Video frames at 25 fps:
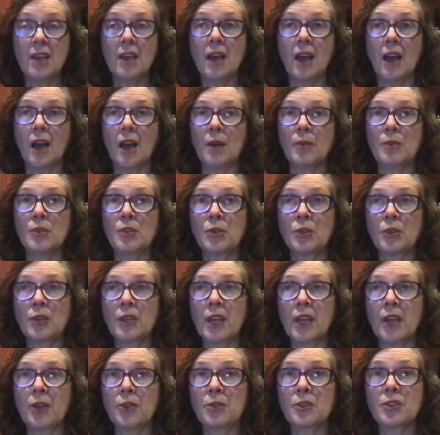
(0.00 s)
Um, Julie
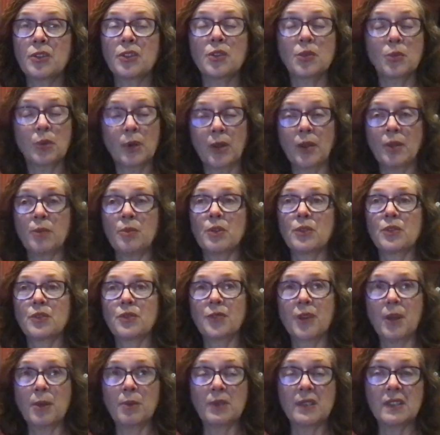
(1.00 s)
Andrews is one of the most
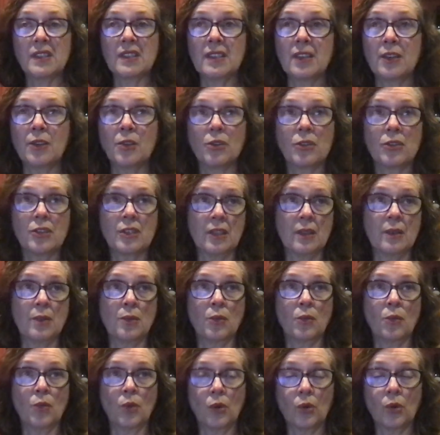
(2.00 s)
famous singers in the
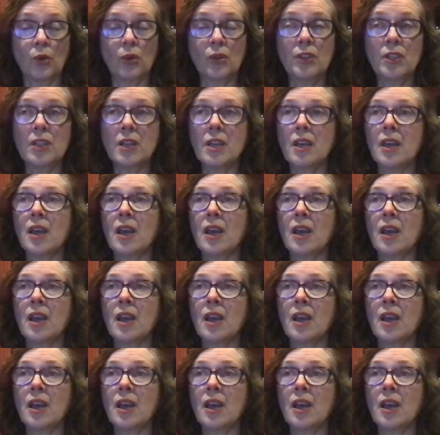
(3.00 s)
world,